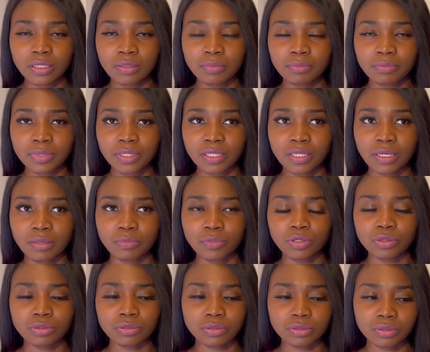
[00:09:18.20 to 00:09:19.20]
p.m.
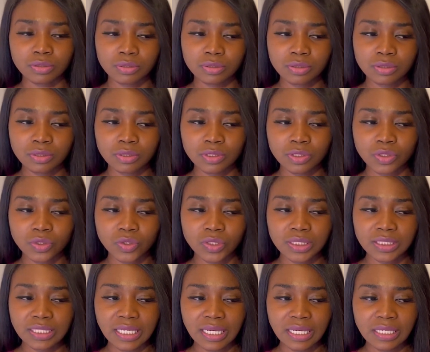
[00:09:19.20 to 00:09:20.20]
No, so
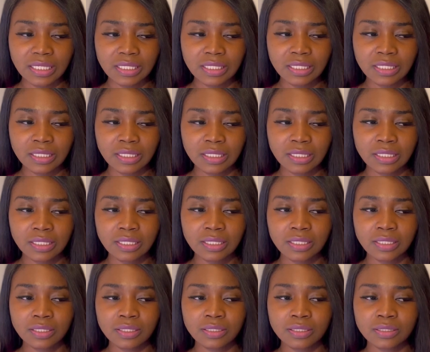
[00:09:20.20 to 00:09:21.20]
10,
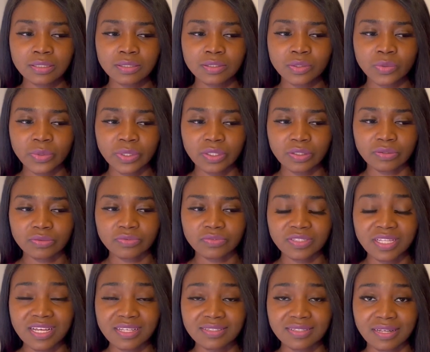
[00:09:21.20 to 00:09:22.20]
12,
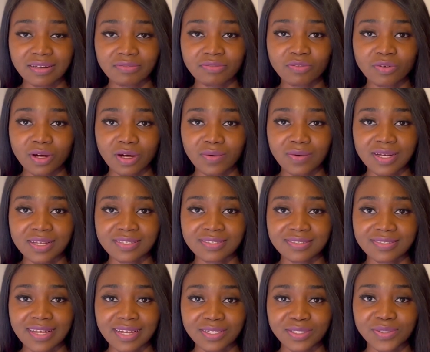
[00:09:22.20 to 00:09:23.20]
that's like 4 hours
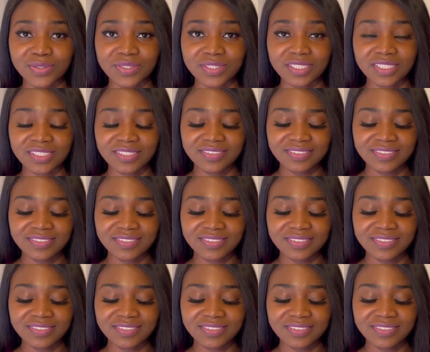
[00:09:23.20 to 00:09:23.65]
actually.